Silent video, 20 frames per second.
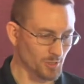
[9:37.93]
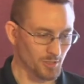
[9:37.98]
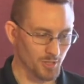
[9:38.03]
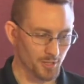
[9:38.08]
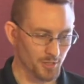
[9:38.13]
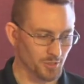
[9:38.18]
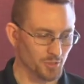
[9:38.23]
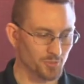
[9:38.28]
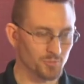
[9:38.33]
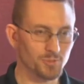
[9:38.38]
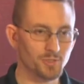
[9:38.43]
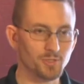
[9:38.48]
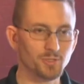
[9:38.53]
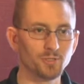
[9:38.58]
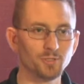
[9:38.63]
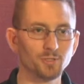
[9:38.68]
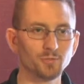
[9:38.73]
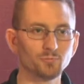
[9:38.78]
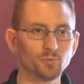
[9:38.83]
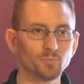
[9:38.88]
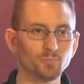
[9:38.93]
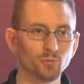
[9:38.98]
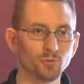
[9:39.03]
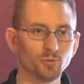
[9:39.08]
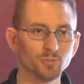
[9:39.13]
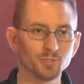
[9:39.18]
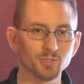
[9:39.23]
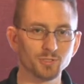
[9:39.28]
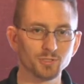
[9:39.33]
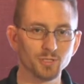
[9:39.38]
accumulated in
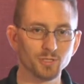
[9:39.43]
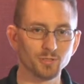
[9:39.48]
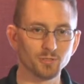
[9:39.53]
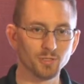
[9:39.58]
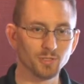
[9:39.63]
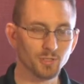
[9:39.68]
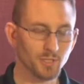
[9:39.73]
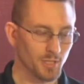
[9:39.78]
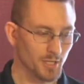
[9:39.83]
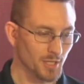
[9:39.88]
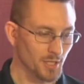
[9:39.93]
reports, et cetera.